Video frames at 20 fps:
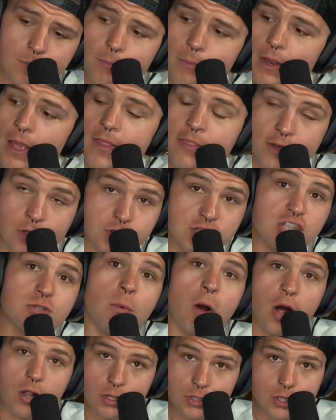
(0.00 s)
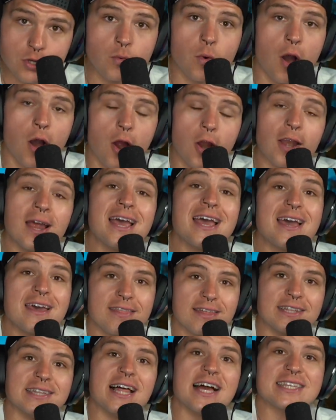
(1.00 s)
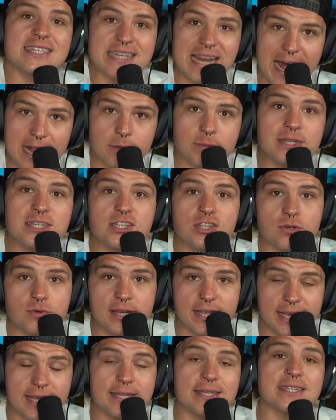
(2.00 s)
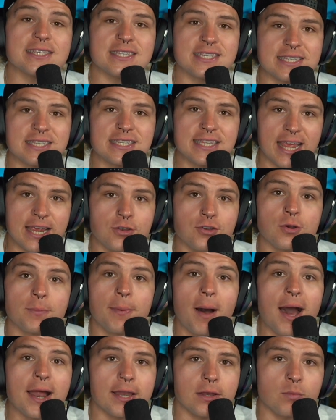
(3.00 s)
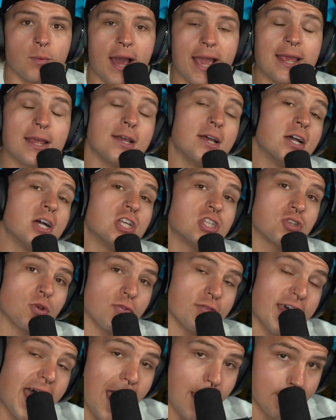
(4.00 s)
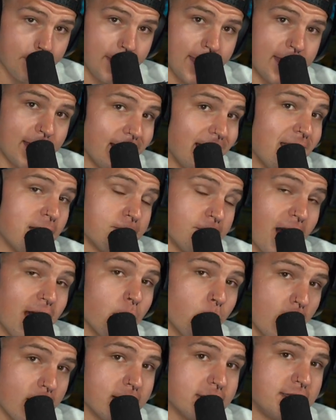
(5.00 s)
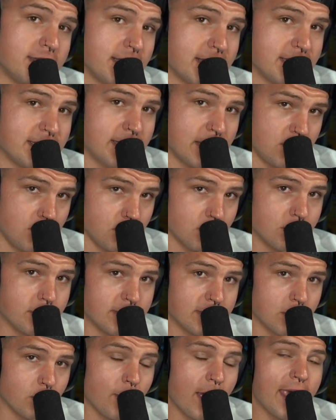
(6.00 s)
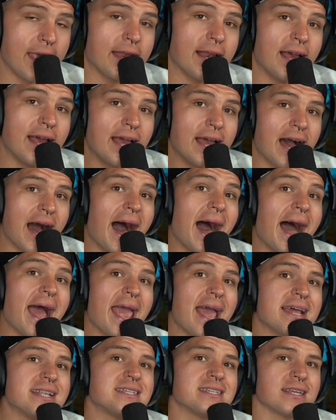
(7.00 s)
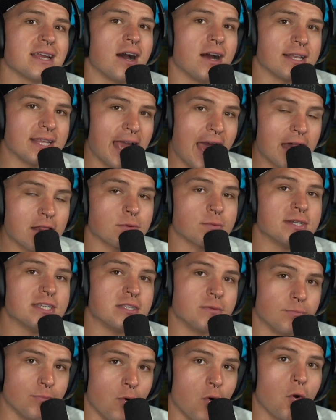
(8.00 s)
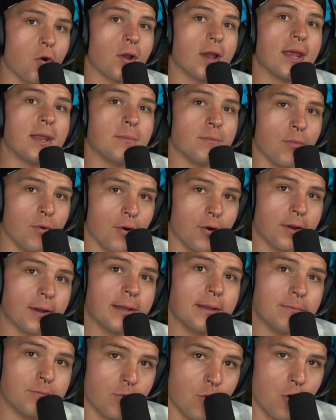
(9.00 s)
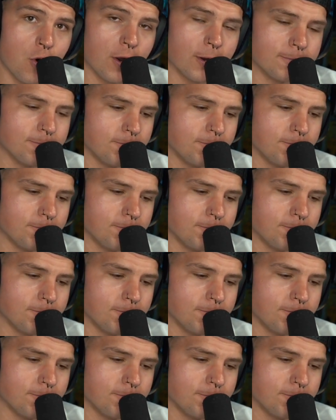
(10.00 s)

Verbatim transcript: The smaller you are, the less calories you need to sustain your body, right? So that meant if I wanted to continue losing weight, I had to cut calories more and more and more.